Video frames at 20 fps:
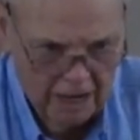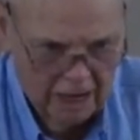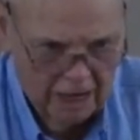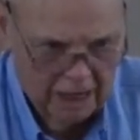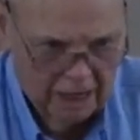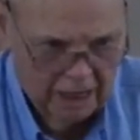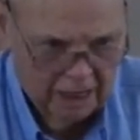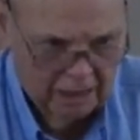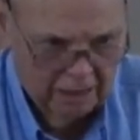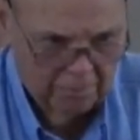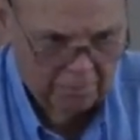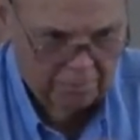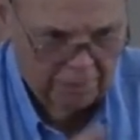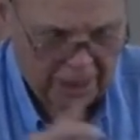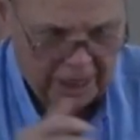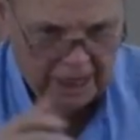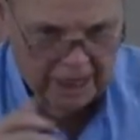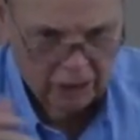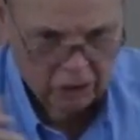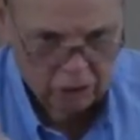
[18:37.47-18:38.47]
uh,
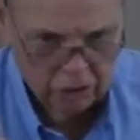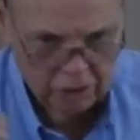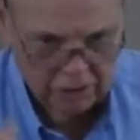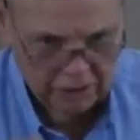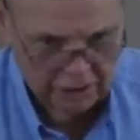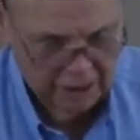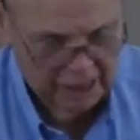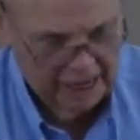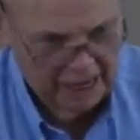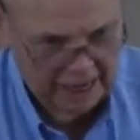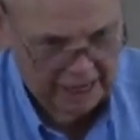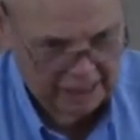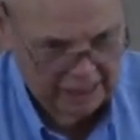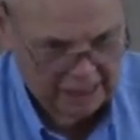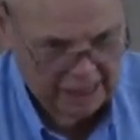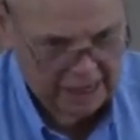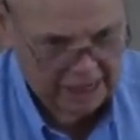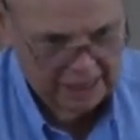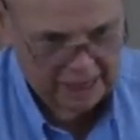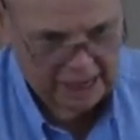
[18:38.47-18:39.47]
being, uh, and,
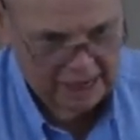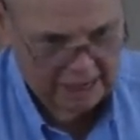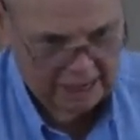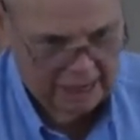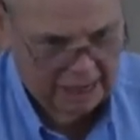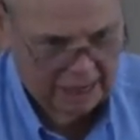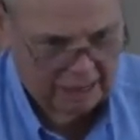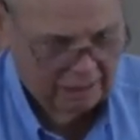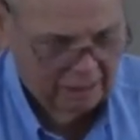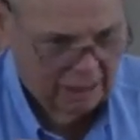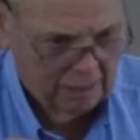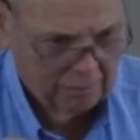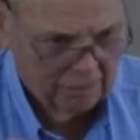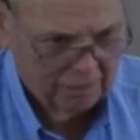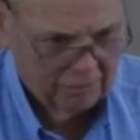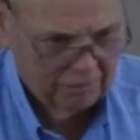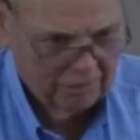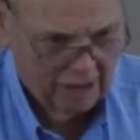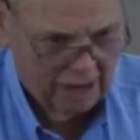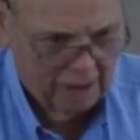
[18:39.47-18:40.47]
and I, I, am
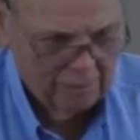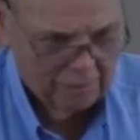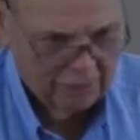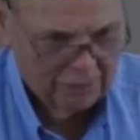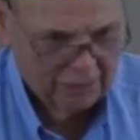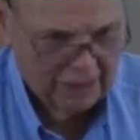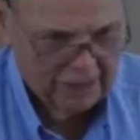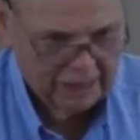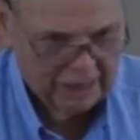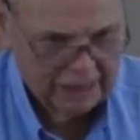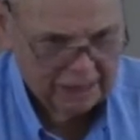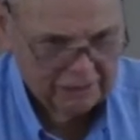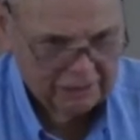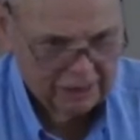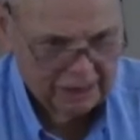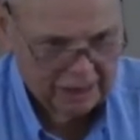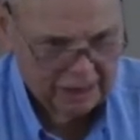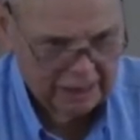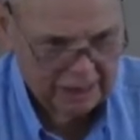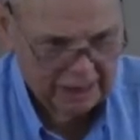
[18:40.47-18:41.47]
a, I'm a thinking
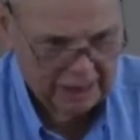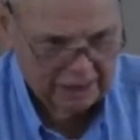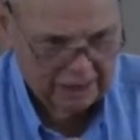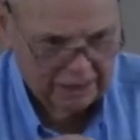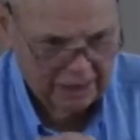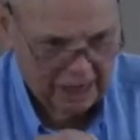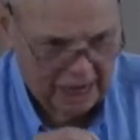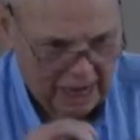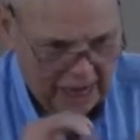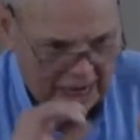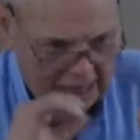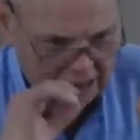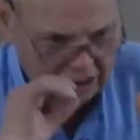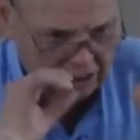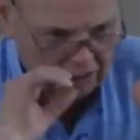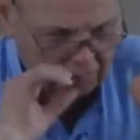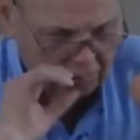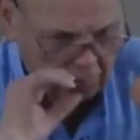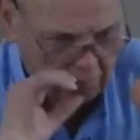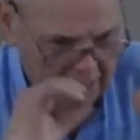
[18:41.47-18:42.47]
that in the eyes
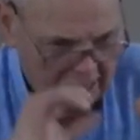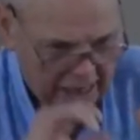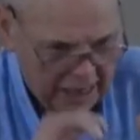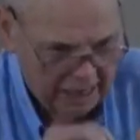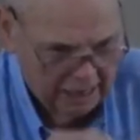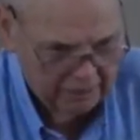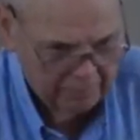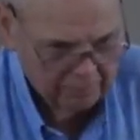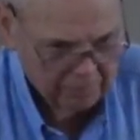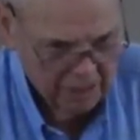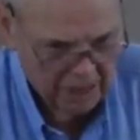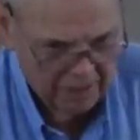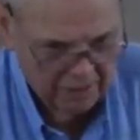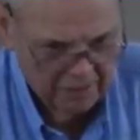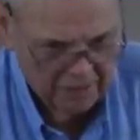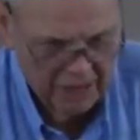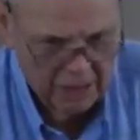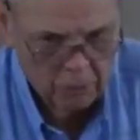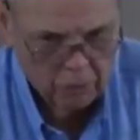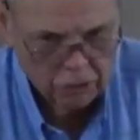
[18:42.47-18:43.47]
of man,
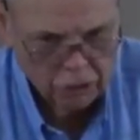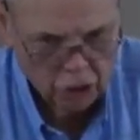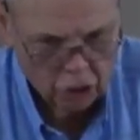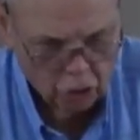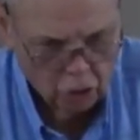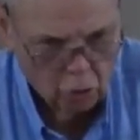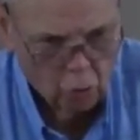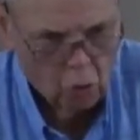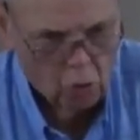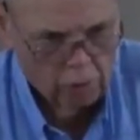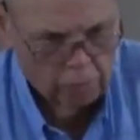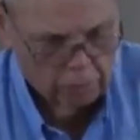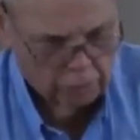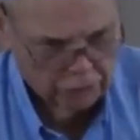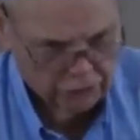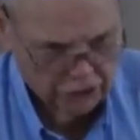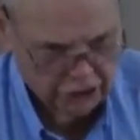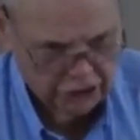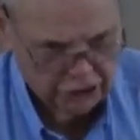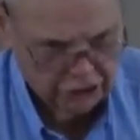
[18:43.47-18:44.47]
that was a lower
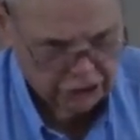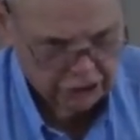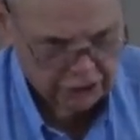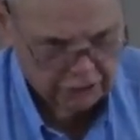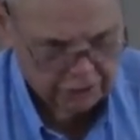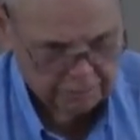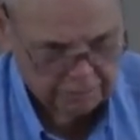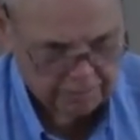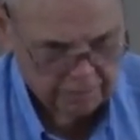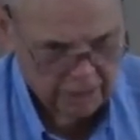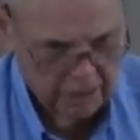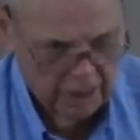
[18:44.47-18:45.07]
position.